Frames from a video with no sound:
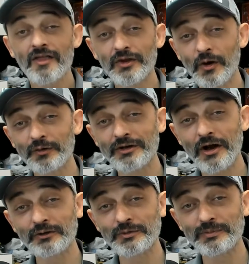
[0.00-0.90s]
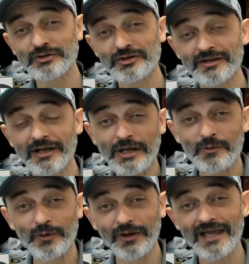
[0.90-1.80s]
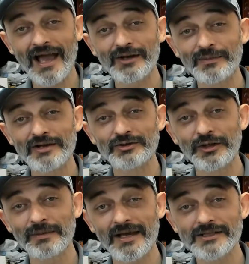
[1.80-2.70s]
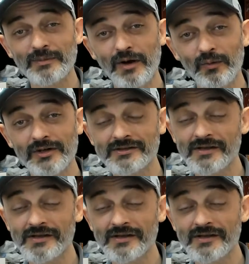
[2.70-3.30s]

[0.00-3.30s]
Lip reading: The only contribution that he really had to Major League Baseball was